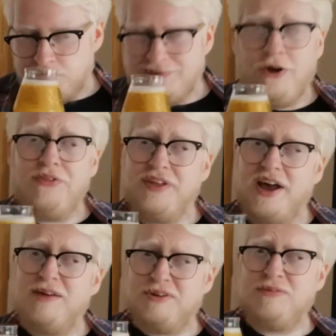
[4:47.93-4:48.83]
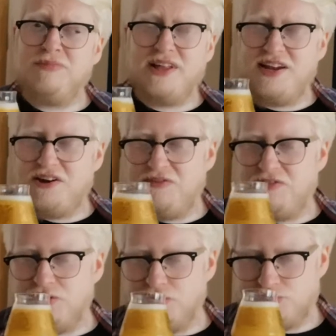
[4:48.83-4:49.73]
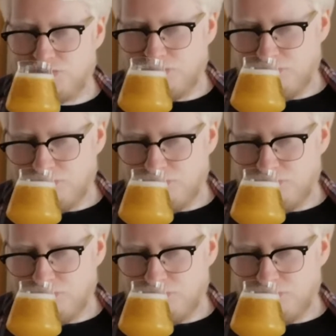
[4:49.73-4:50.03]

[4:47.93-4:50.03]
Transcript: Not that I'm complaining, of course.